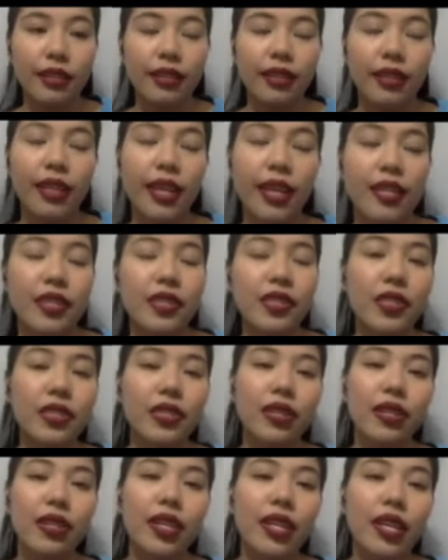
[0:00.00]

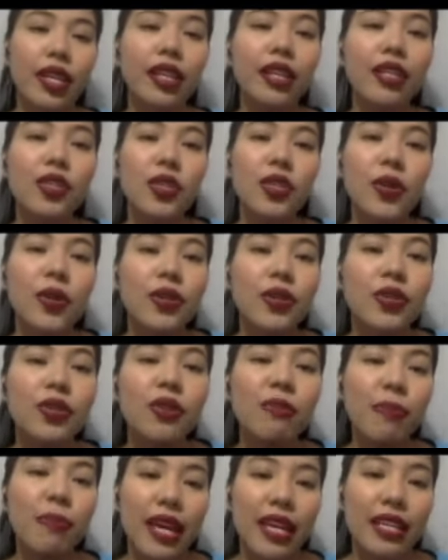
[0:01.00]
Next, it is
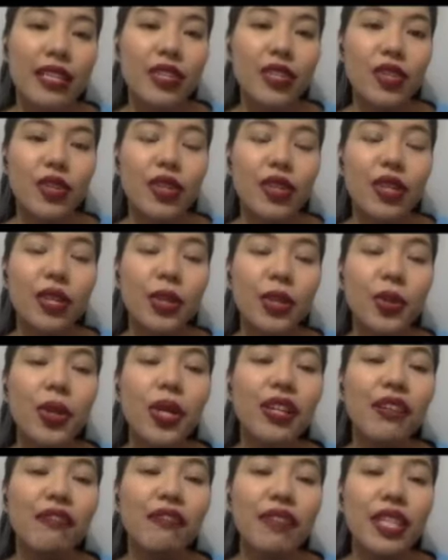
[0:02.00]
also best that you
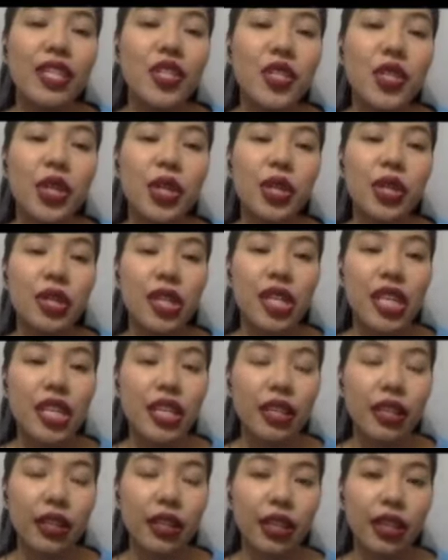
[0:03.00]
convince your
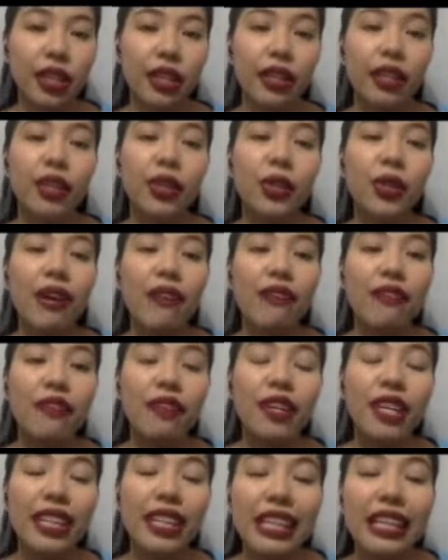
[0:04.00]
reader that you have
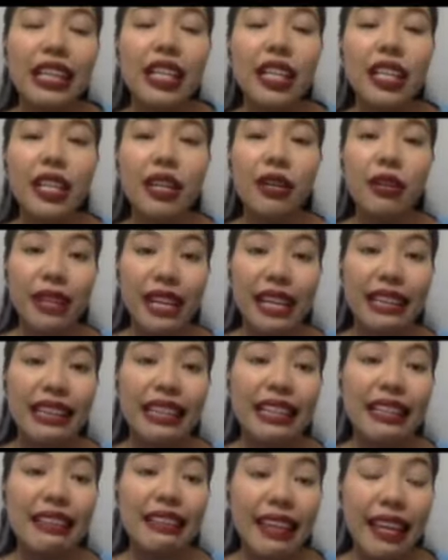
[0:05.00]
critically read
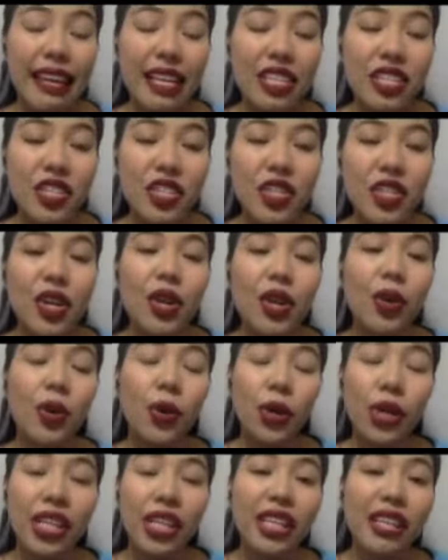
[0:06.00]
the text
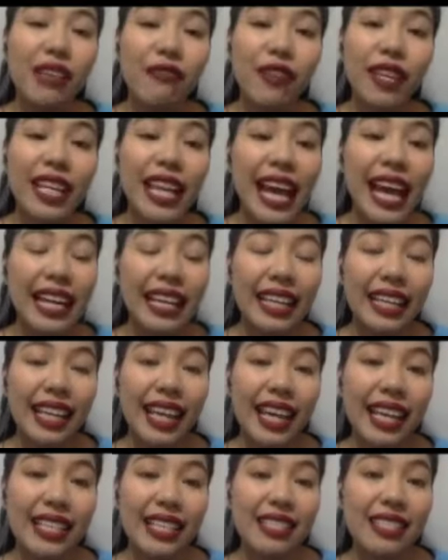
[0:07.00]
or even
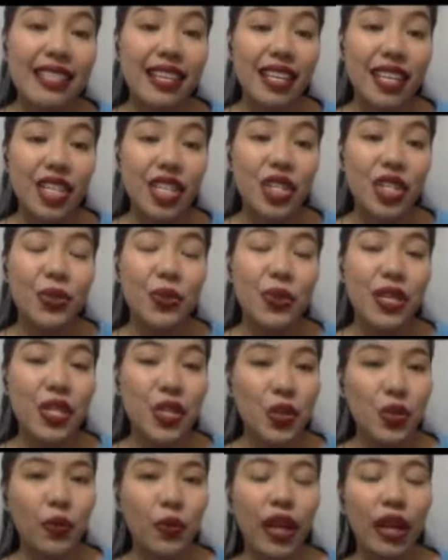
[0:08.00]
analyze the issue
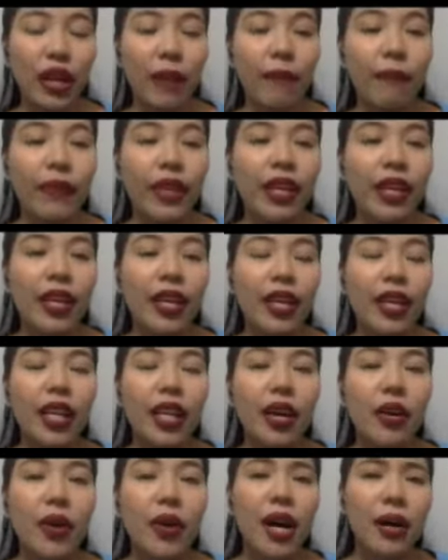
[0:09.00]
as well.
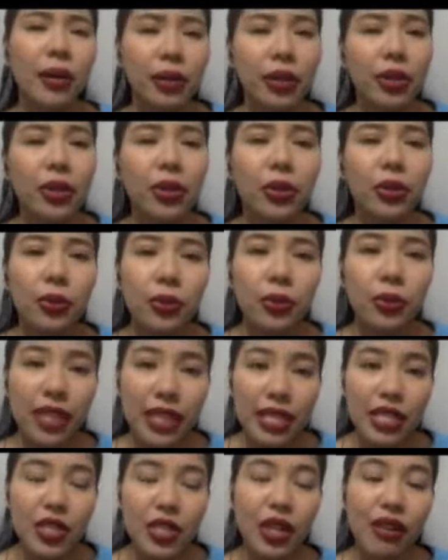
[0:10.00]
Now, how do you do
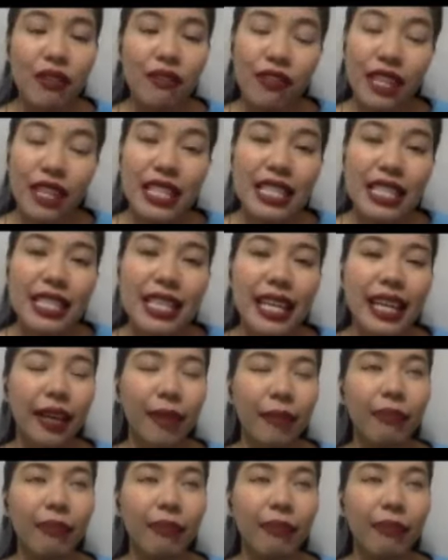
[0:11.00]
this convincing?